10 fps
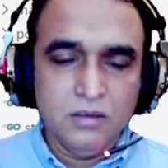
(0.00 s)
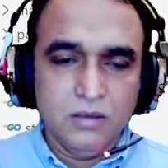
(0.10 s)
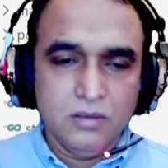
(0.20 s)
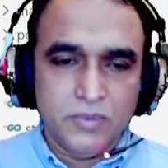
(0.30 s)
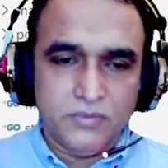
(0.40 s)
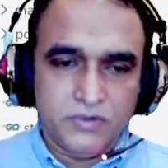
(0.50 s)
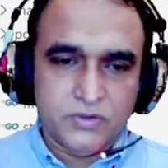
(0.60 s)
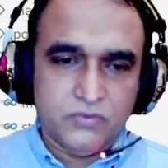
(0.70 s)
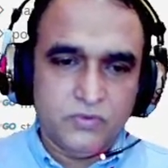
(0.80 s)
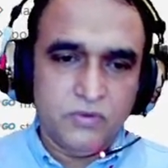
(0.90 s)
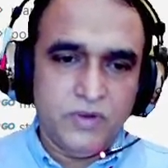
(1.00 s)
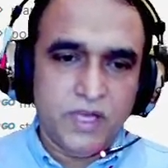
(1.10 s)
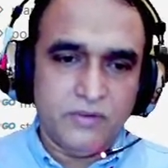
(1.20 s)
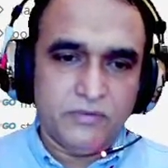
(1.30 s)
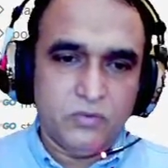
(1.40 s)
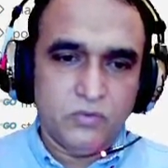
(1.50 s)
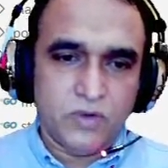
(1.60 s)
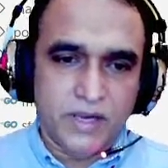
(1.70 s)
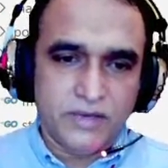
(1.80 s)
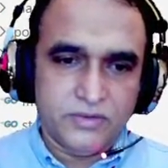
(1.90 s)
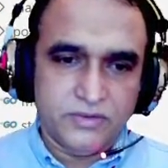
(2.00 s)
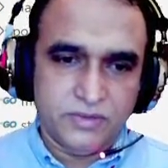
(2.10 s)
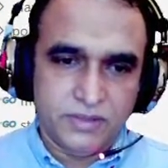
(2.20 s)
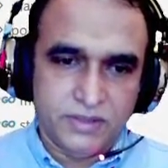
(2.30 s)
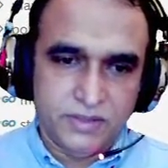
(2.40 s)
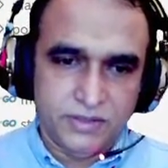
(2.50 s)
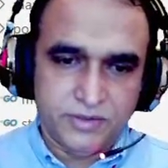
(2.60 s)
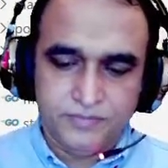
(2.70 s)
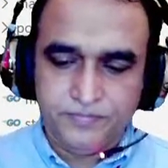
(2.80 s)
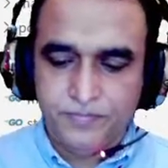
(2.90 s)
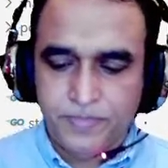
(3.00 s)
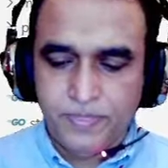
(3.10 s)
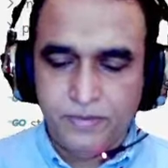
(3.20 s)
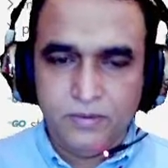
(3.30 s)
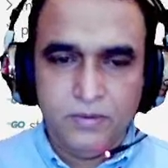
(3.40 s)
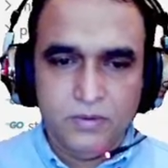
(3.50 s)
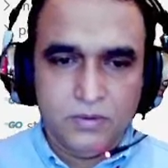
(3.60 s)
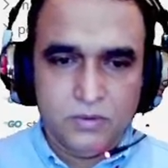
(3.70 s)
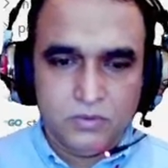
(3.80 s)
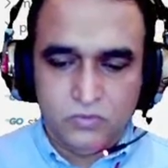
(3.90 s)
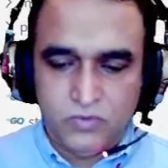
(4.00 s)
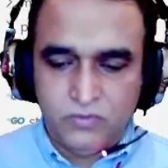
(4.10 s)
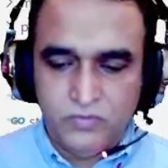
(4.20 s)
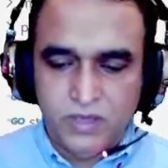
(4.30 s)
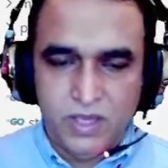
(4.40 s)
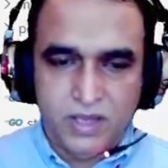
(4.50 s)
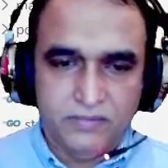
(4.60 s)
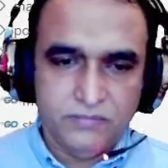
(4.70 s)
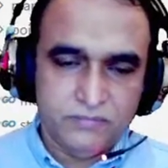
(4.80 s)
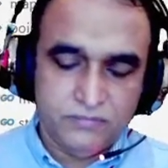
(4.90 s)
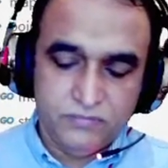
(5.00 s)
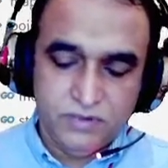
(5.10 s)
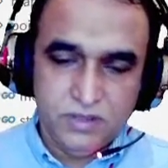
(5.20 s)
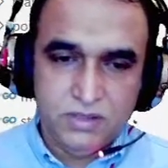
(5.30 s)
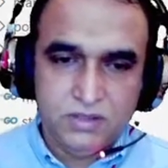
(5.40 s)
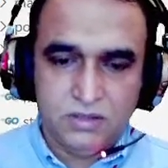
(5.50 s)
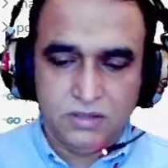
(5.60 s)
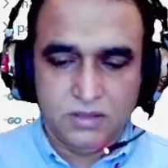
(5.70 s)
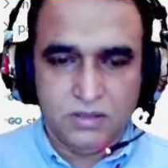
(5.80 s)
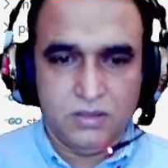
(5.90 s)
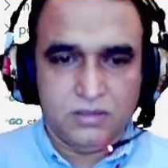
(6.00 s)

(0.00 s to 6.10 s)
But first of all we have to write the data. So, what we have we uh,